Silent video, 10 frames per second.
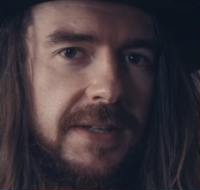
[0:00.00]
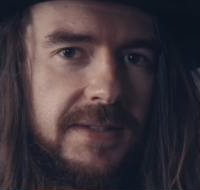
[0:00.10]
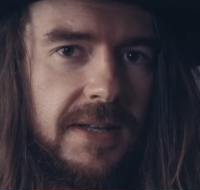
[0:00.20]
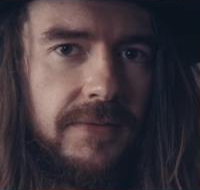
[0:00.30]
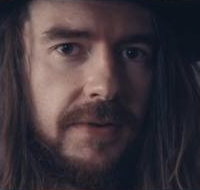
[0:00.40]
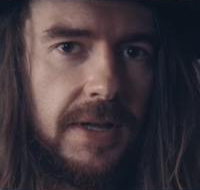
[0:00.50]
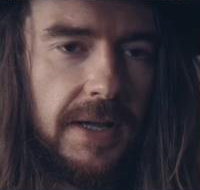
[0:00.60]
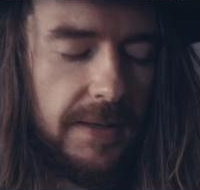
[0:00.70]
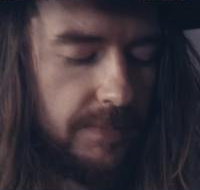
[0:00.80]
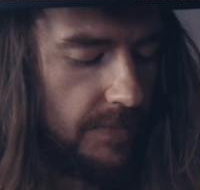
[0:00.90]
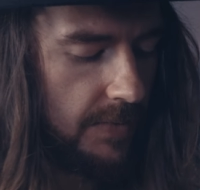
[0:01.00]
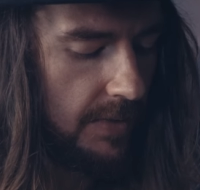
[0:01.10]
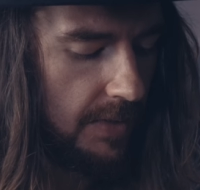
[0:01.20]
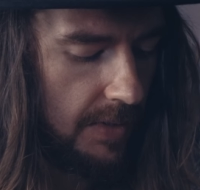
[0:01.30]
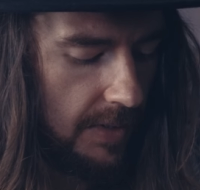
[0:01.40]
is different here.
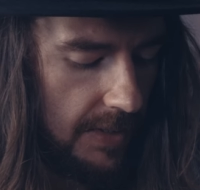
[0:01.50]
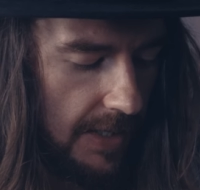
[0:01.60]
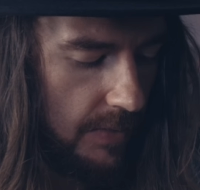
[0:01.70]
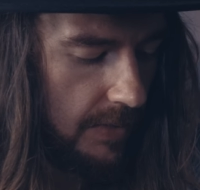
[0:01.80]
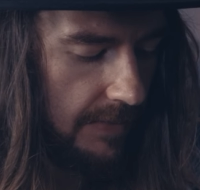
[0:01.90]
Now,